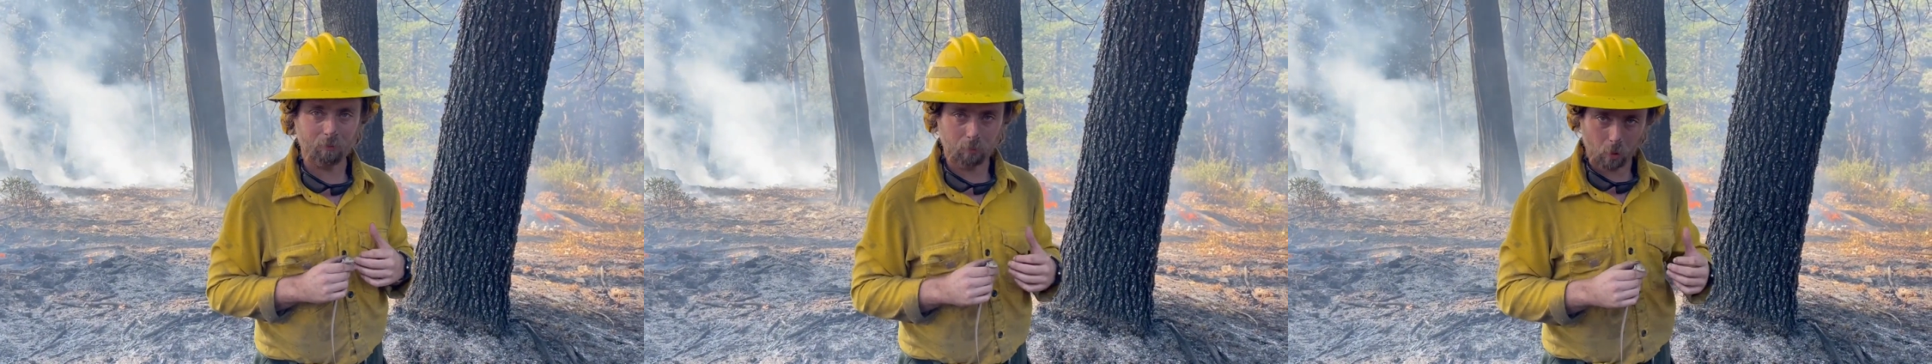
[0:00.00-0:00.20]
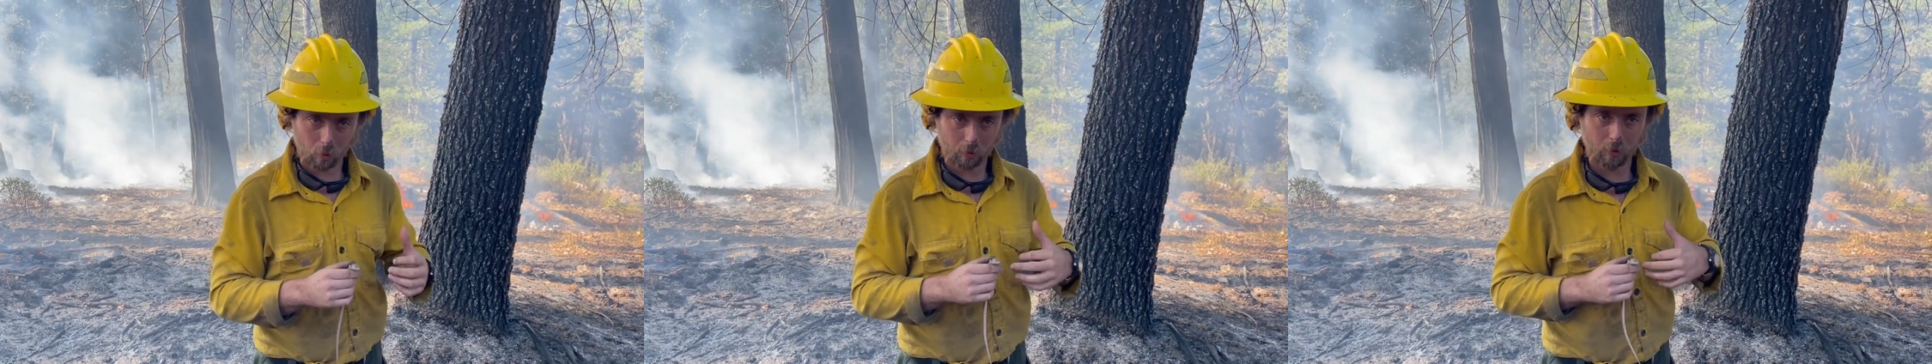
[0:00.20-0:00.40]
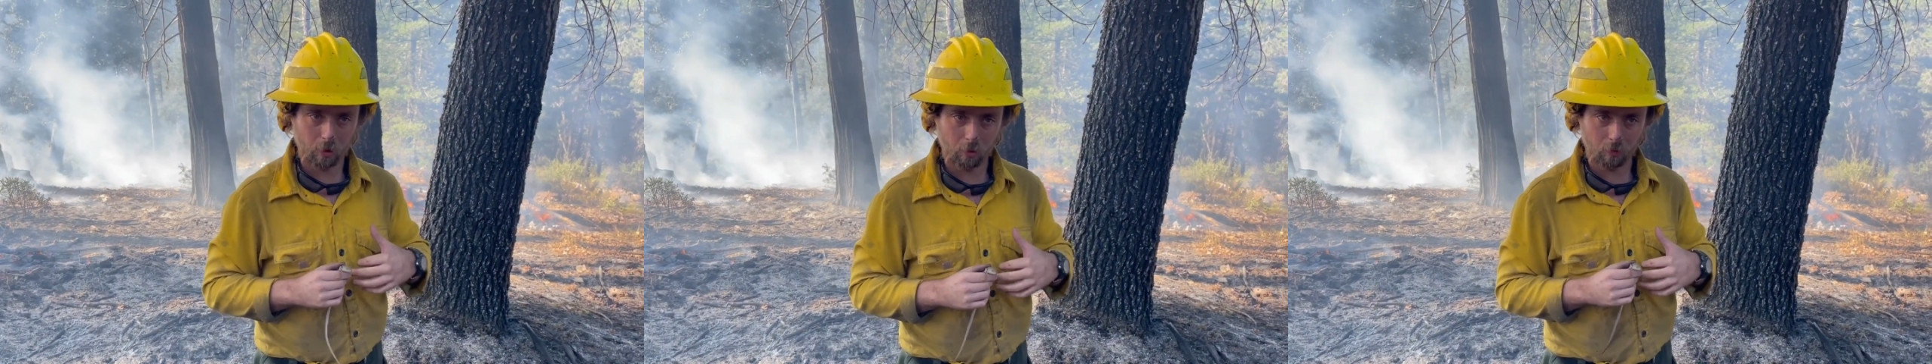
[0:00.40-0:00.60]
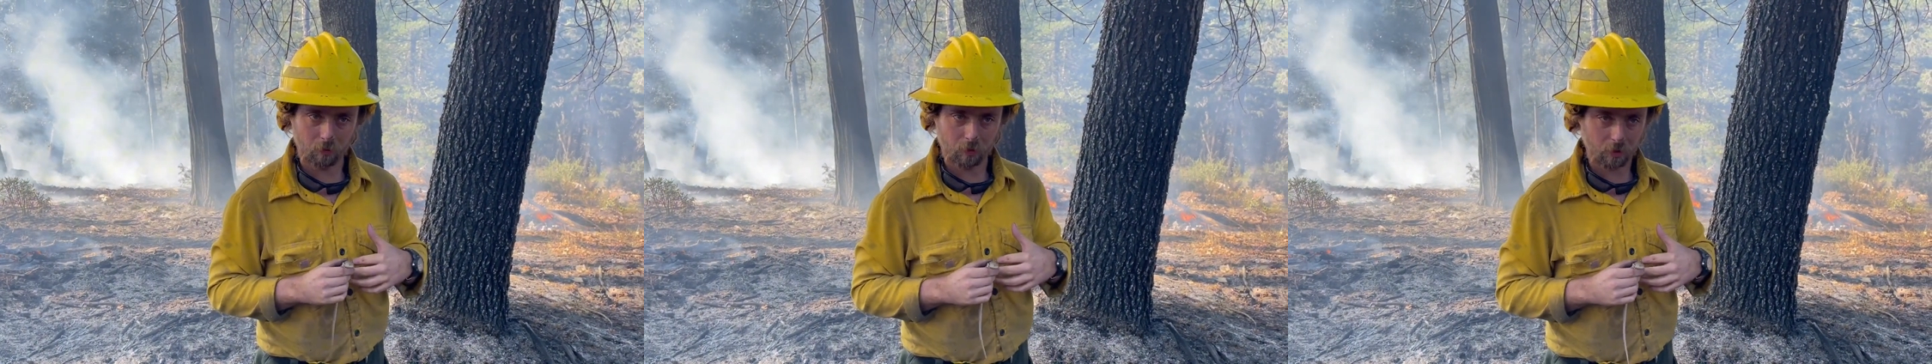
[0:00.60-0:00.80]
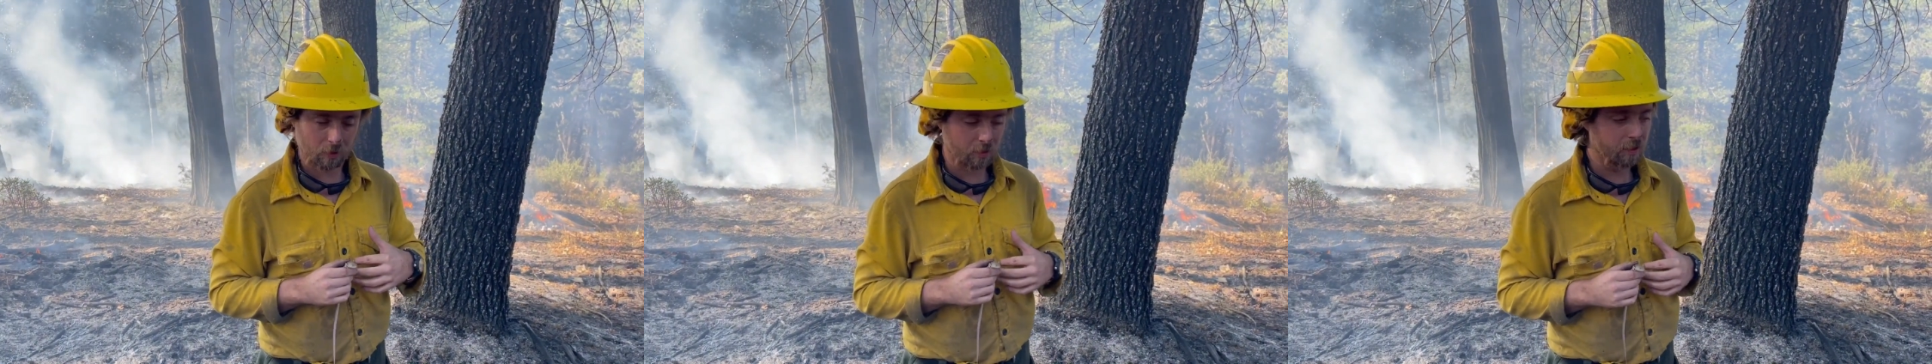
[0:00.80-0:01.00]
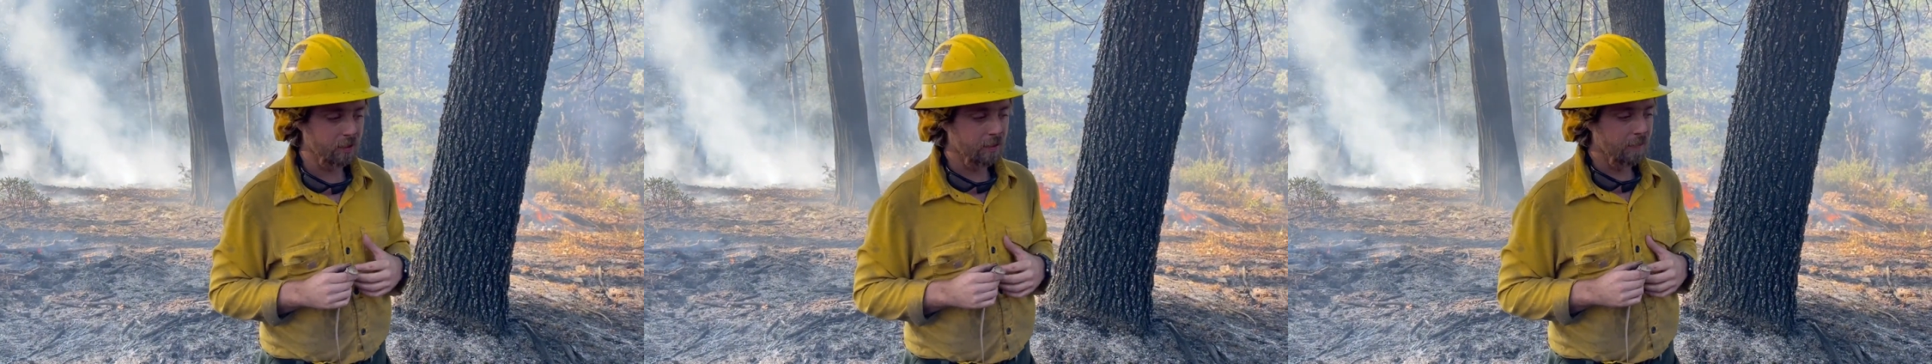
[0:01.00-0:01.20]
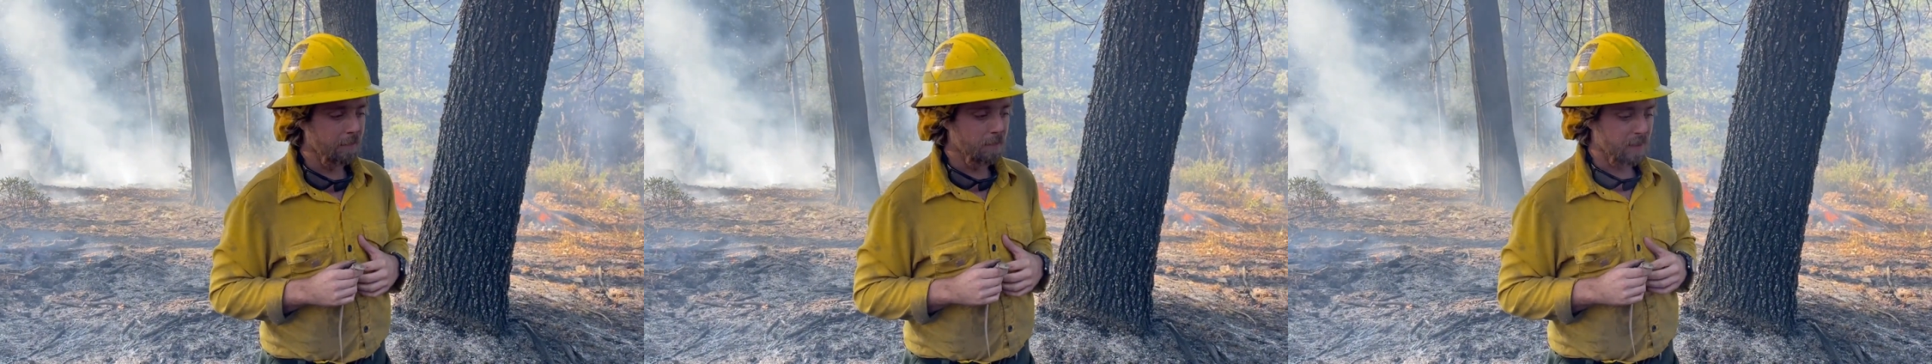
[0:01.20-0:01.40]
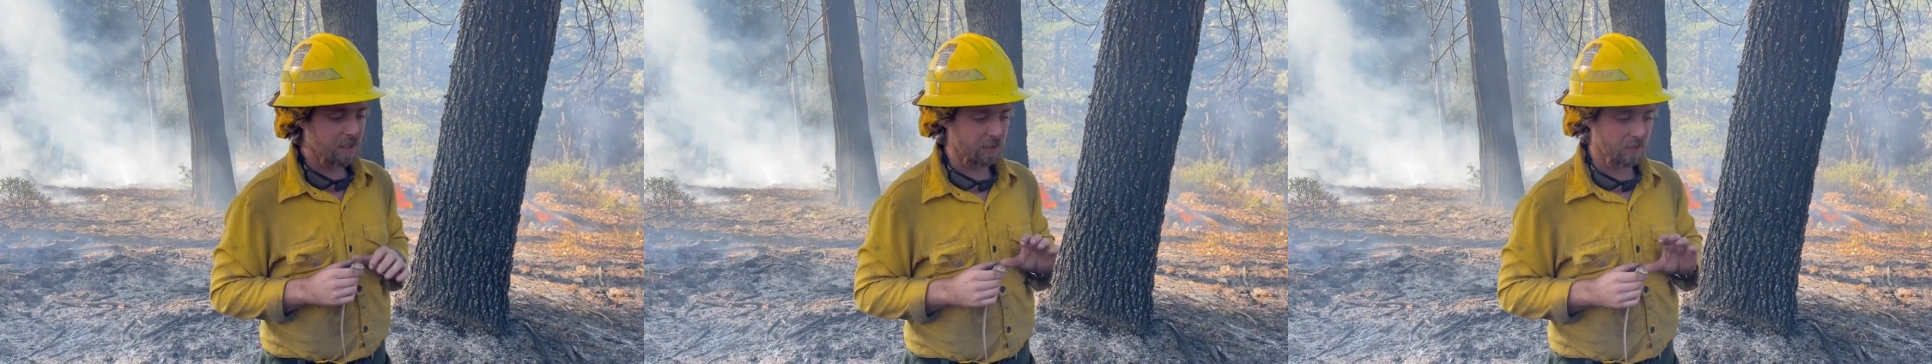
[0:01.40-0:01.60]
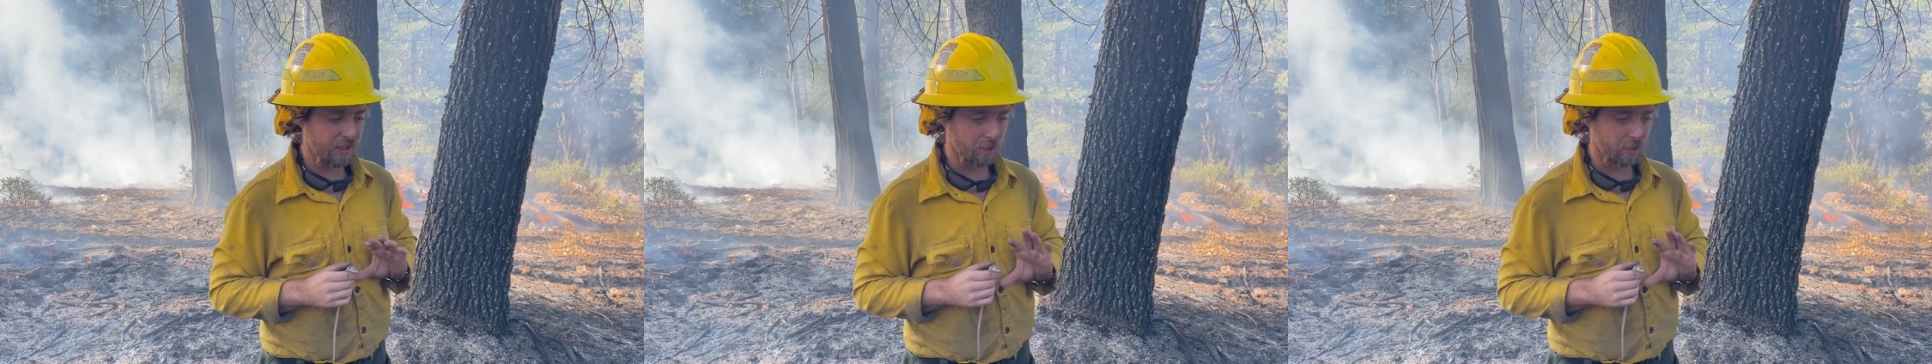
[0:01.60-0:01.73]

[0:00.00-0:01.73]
rolled over, and